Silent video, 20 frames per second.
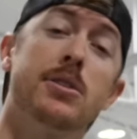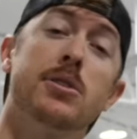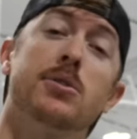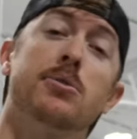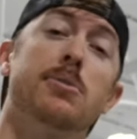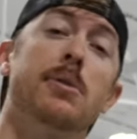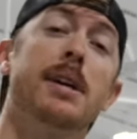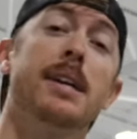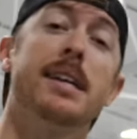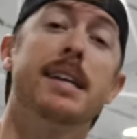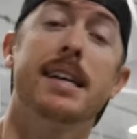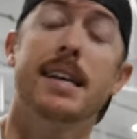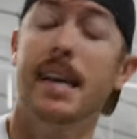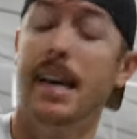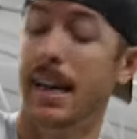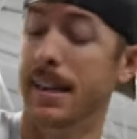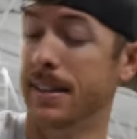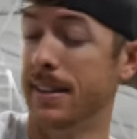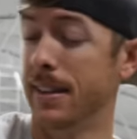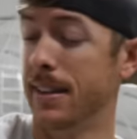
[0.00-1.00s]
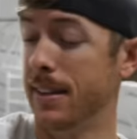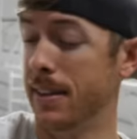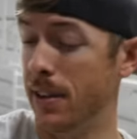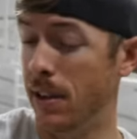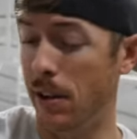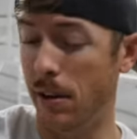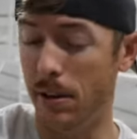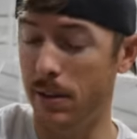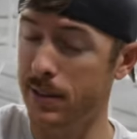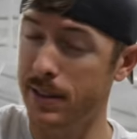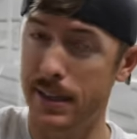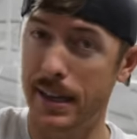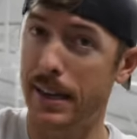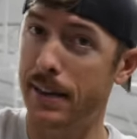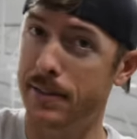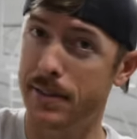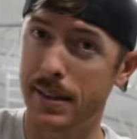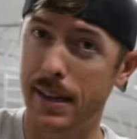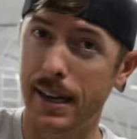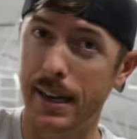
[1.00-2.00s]
just raining cats and dogs
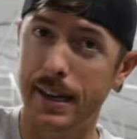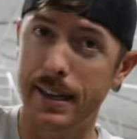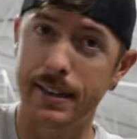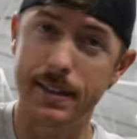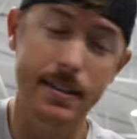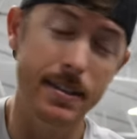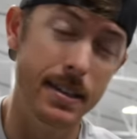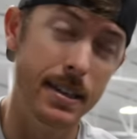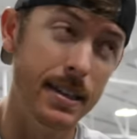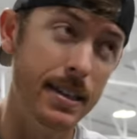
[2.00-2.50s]
outside